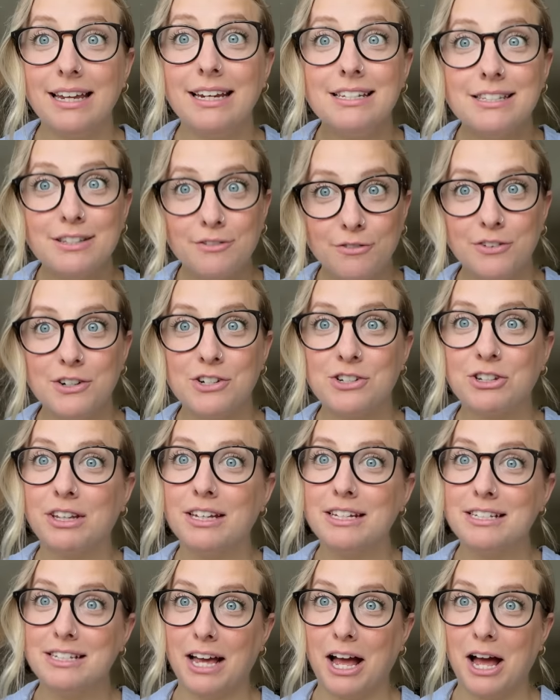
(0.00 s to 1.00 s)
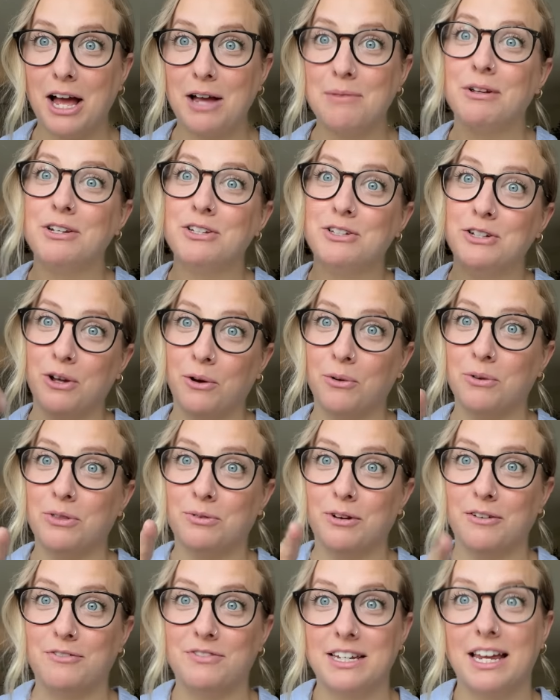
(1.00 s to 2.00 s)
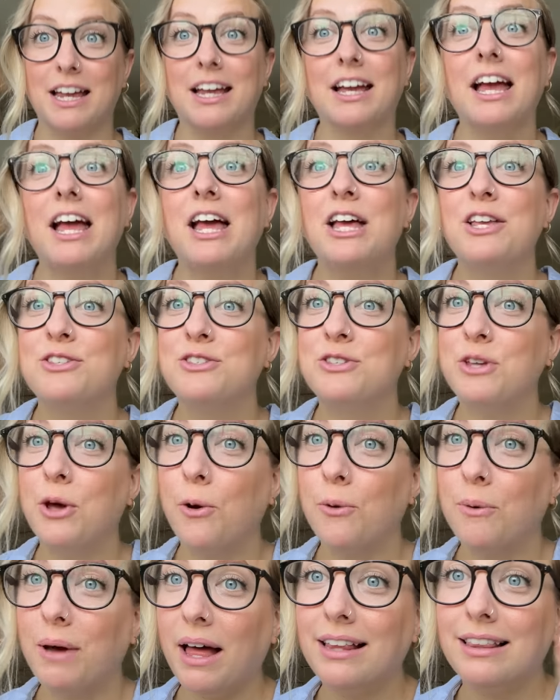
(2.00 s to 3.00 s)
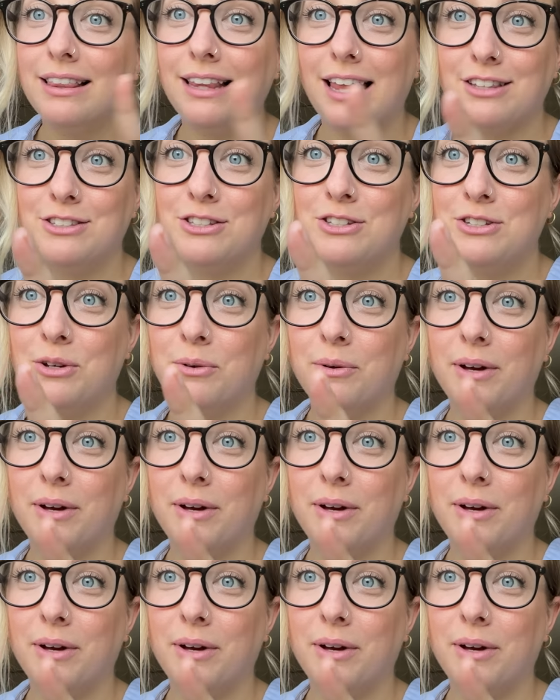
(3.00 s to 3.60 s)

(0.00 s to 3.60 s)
is officially time to go thrifting, so let's do